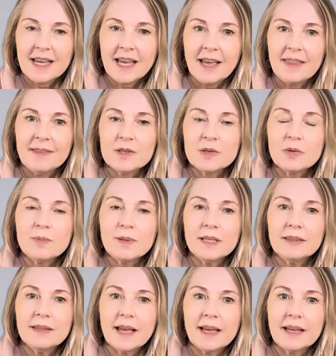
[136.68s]
and this will be
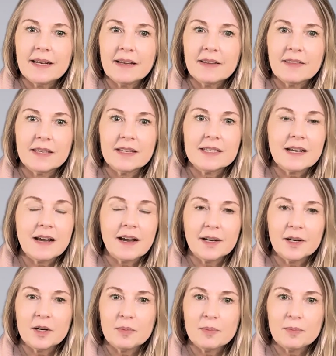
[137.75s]
led the
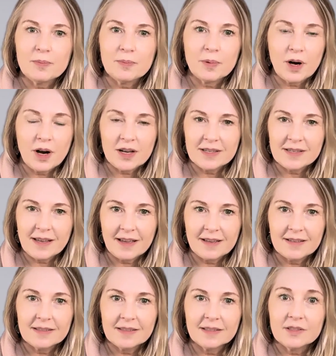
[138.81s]
entire
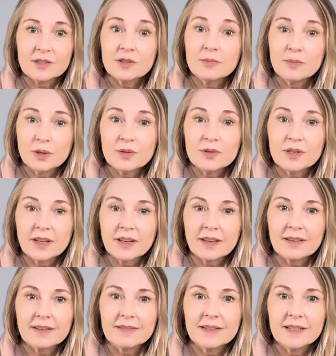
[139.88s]
process to
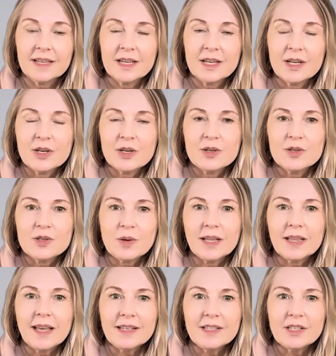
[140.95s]
music. So I
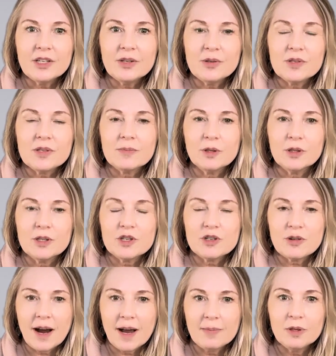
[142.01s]
like to use some good
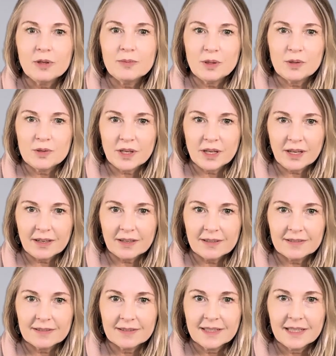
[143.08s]
tribal music
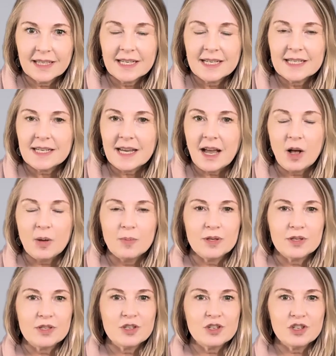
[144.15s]
to help
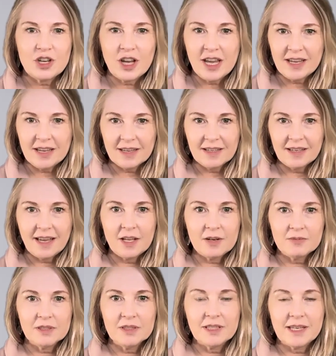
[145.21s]
us shake and
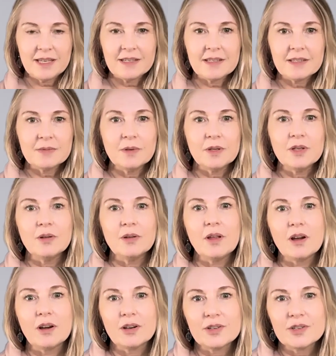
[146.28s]
release what no
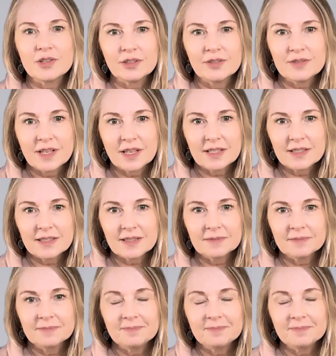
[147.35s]
longer serves us.